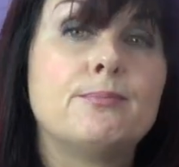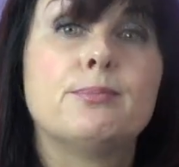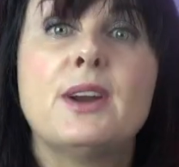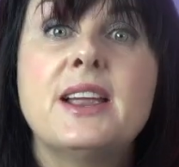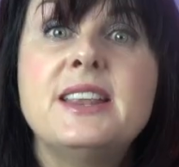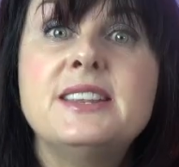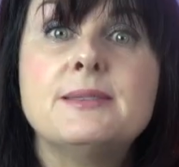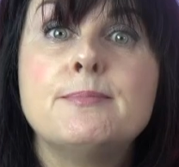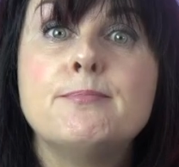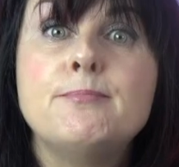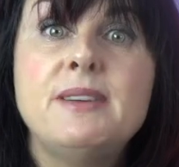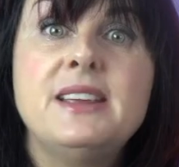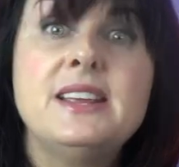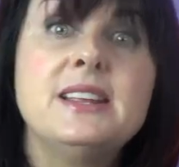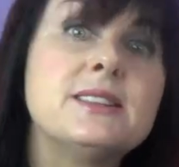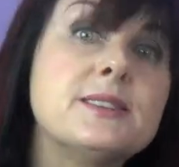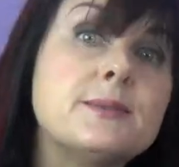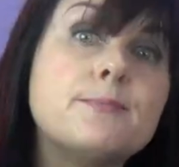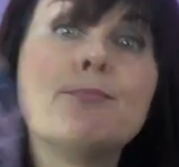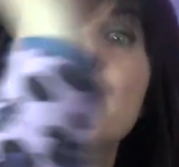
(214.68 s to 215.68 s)
Brendan
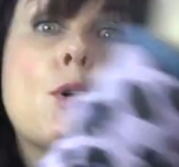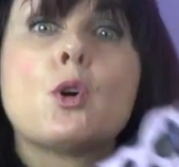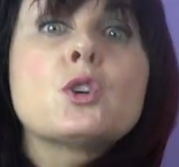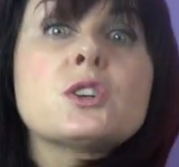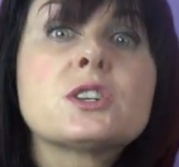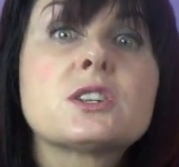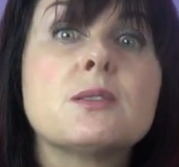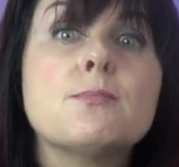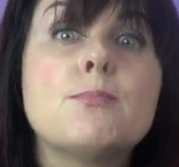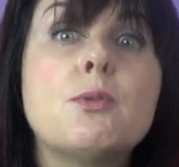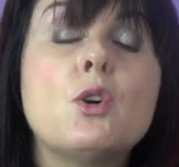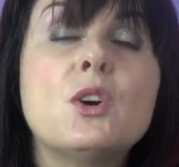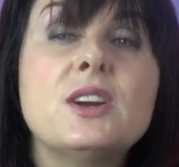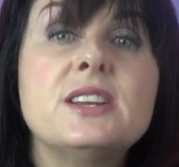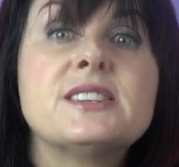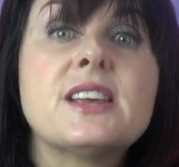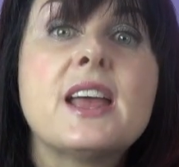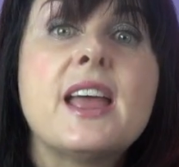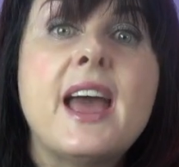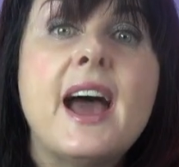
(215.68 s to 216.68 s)
Behan's Borstal
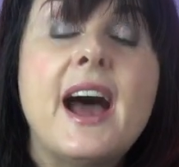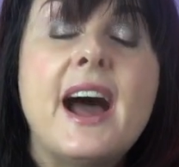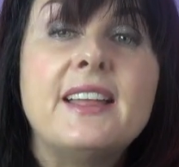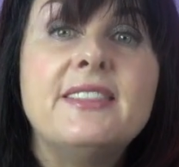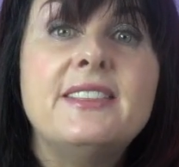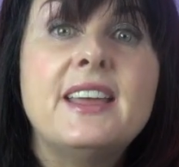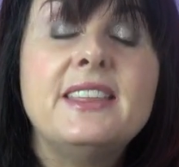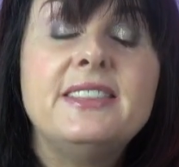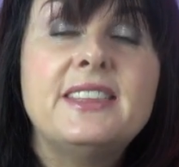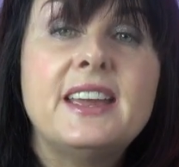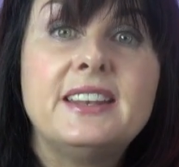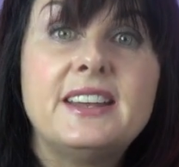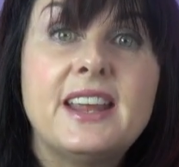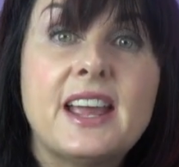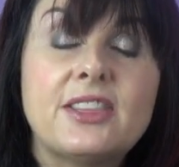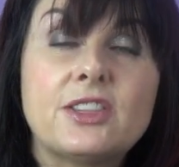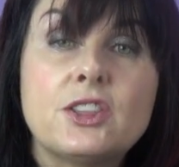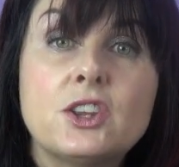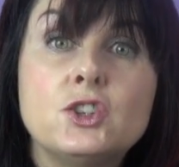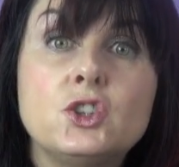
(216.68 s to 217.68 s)
Boys, and then they'd
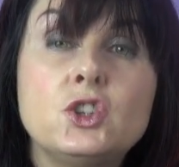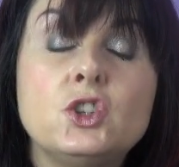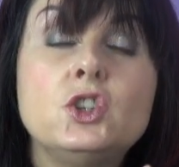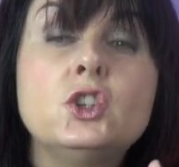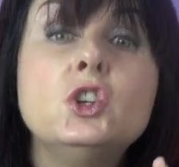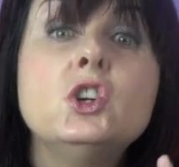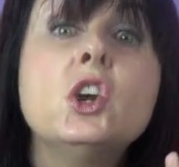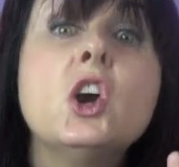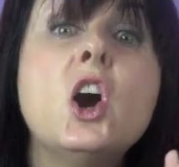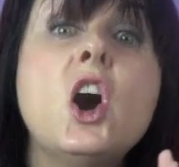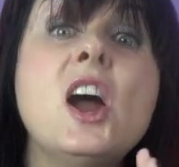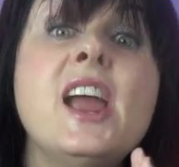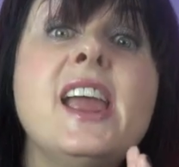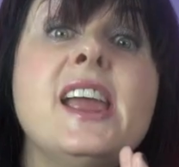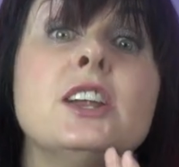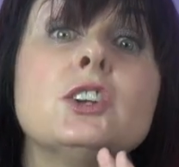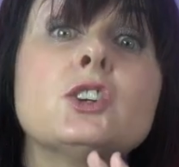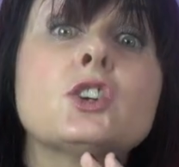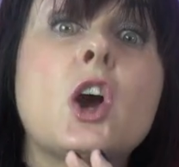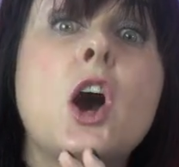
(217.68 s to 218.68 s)
get the
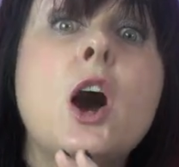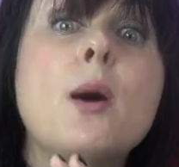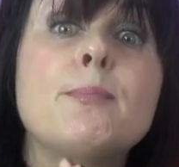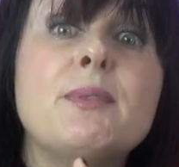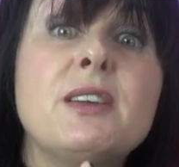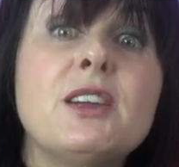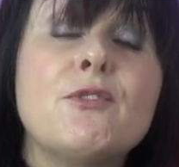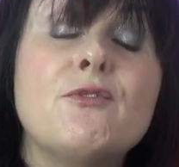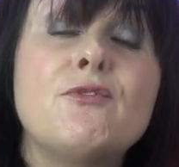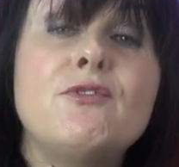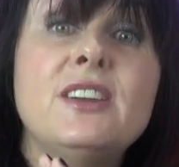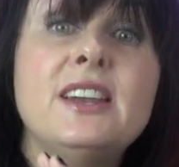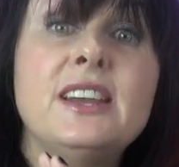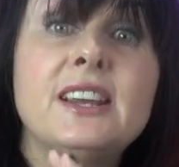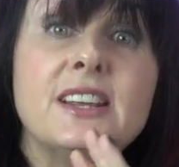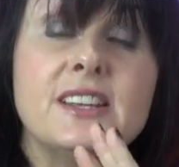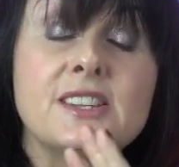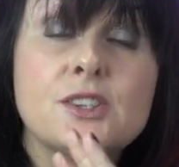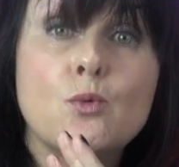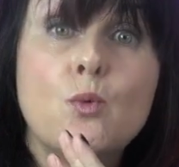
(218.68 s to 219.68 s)
giant copy of
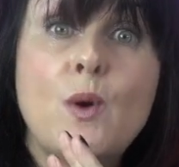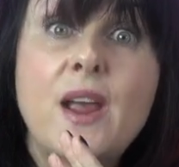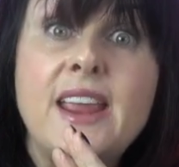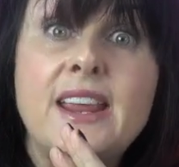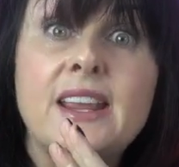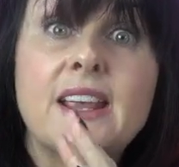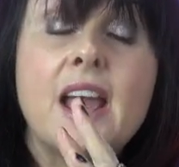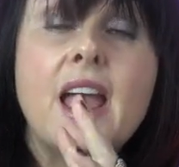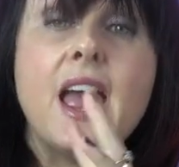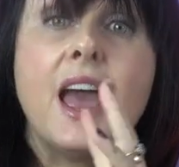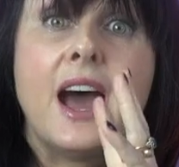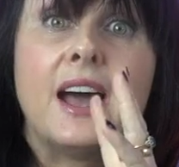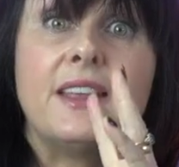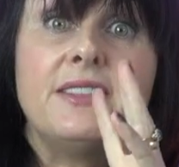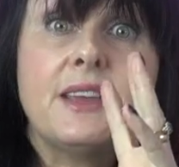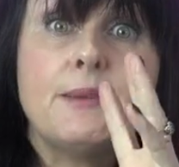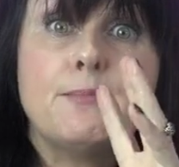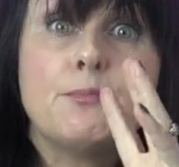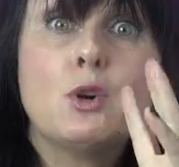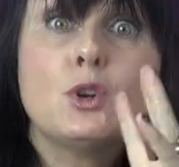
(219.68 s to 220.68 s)
Finnegan's Wake
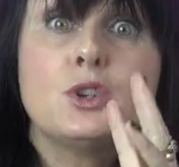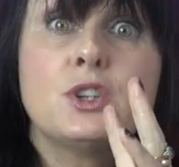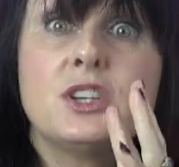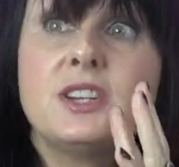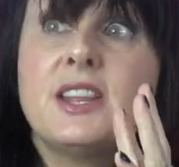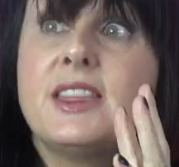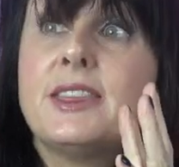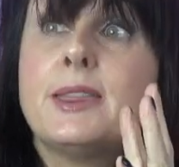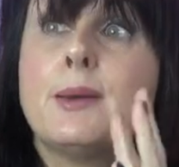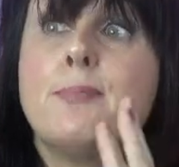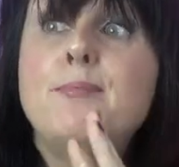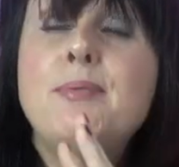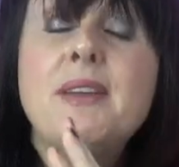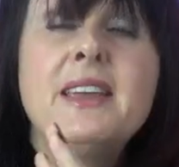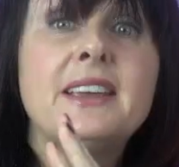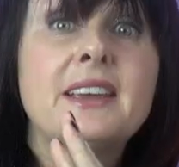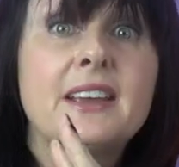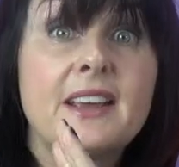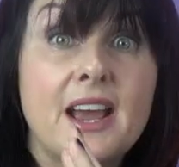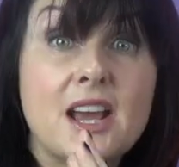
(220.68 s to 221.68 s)
and they'd put it in the
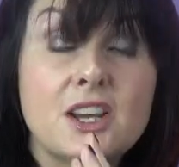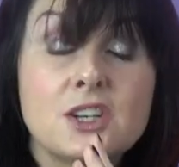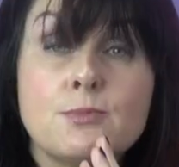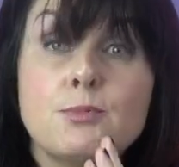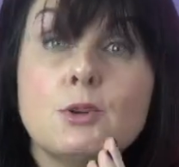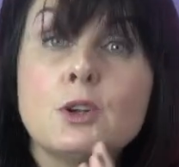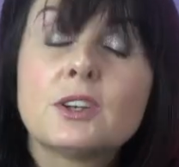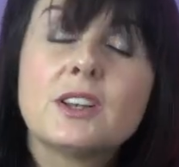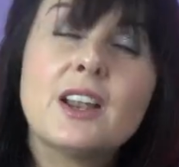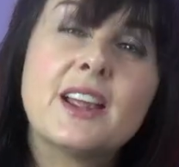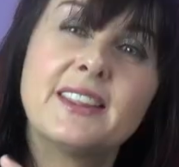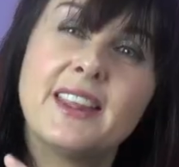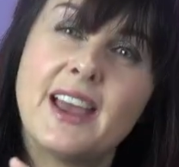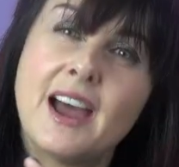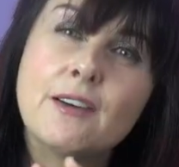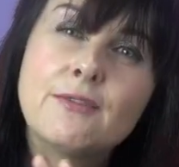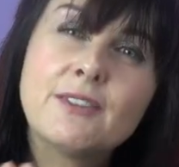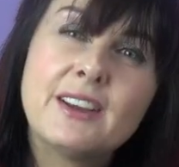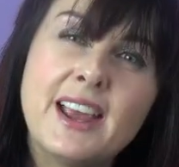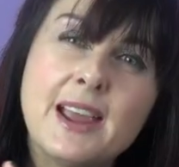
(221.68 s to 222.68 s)
big catapult like they
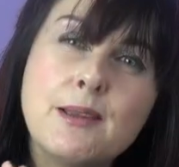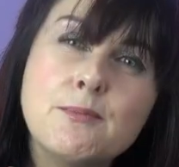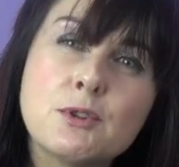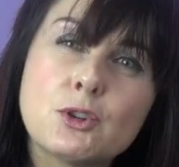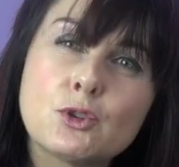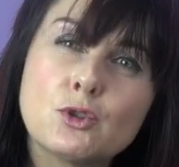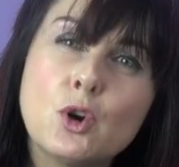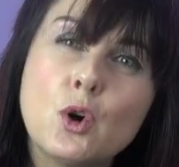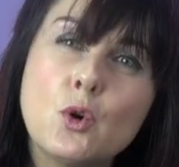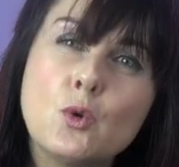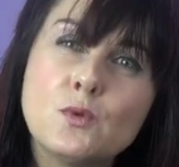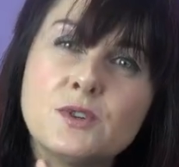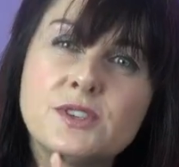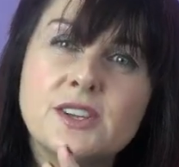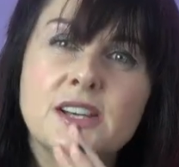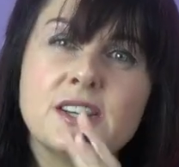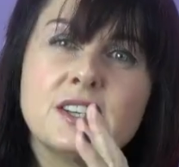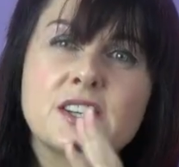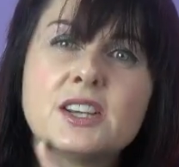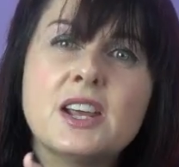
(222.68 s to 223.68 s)
have in Game of Thrones
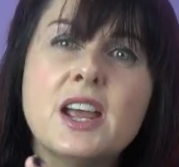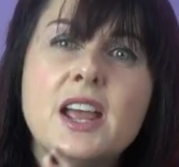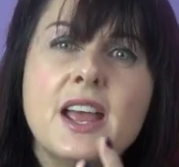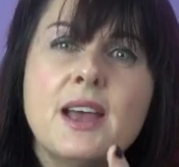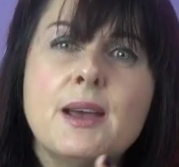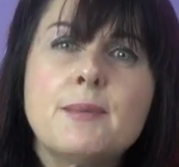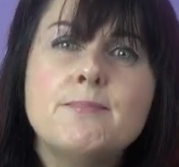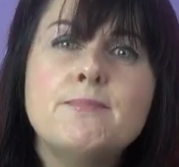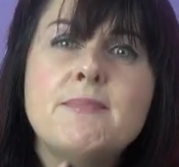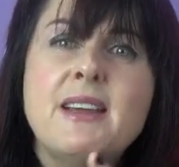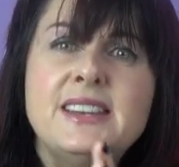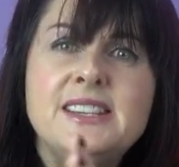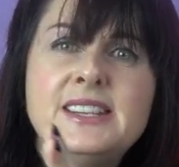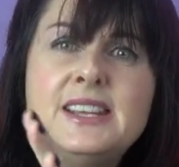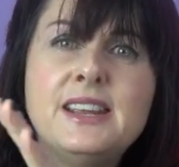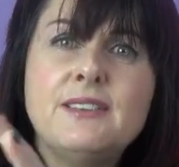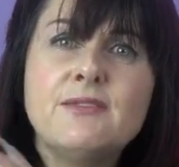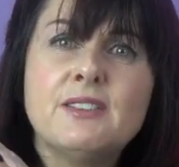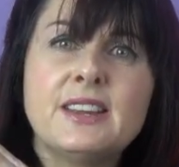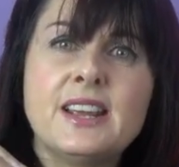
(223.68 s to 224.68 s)
and
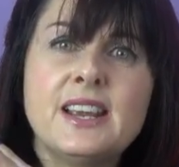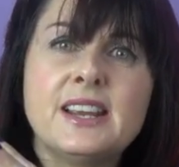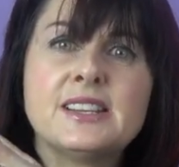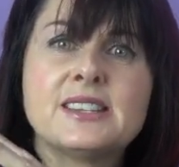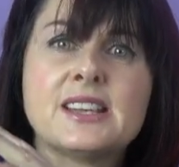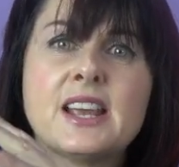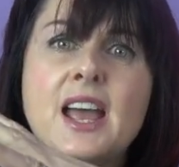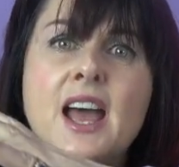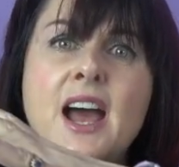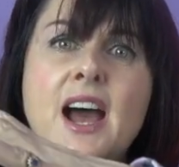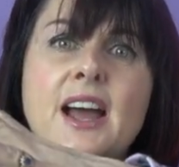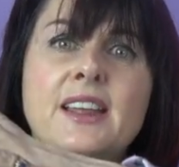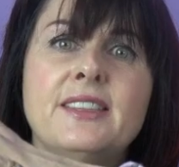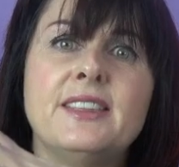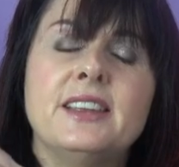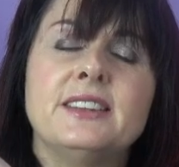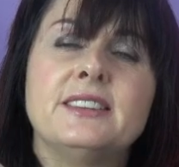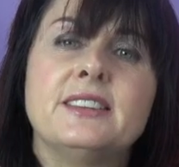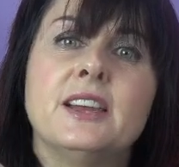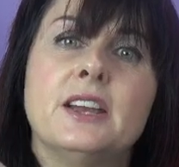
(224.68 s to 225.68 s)
medieval things, and
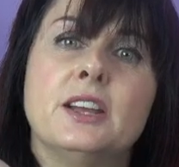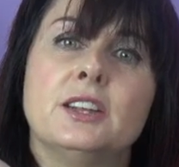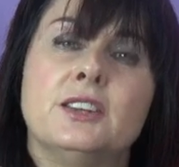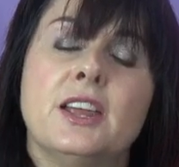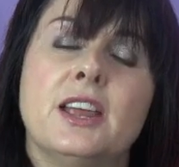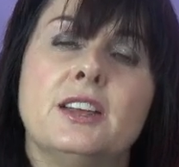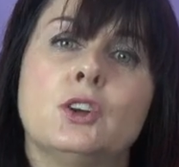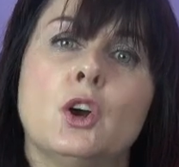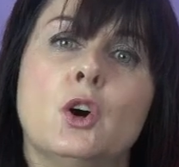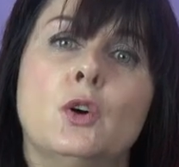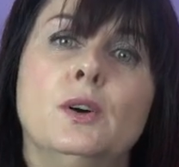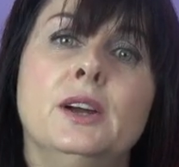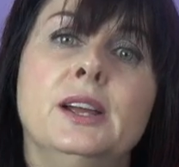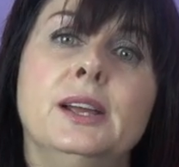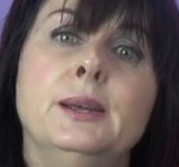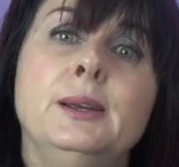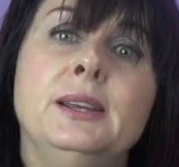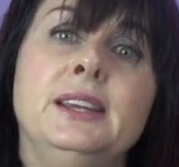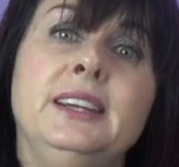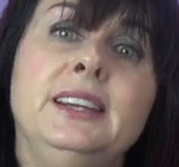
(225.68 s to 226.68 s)
they'd, they'd go
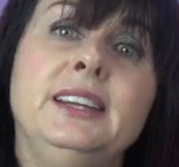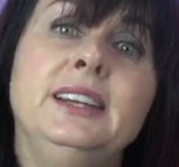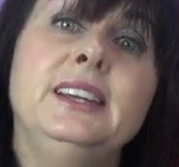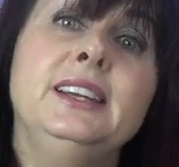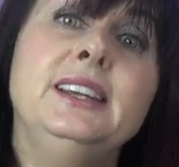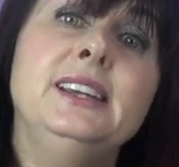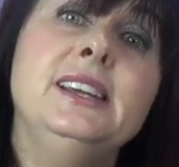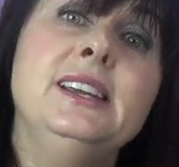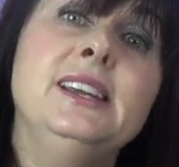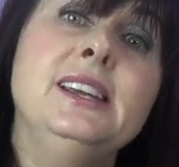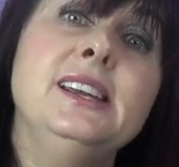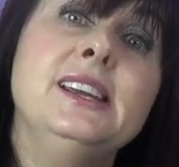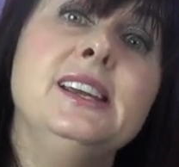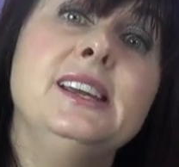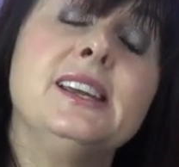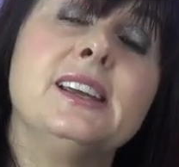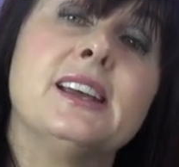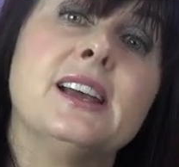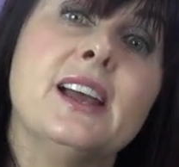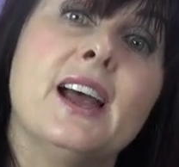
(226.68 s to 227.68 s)

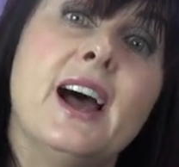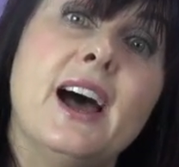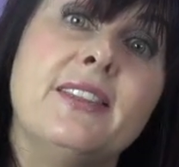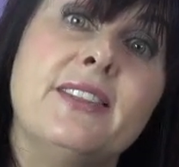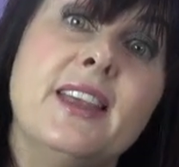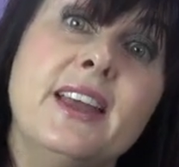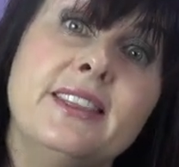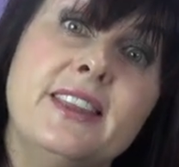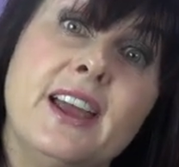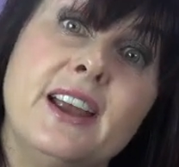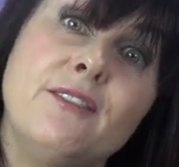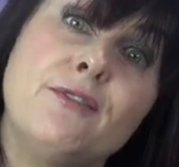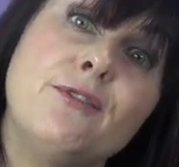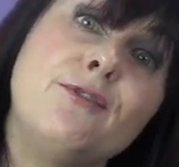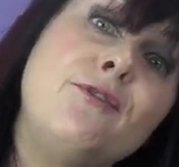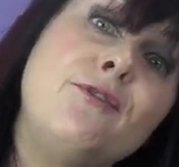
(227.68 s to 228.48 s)
heek, and then they'd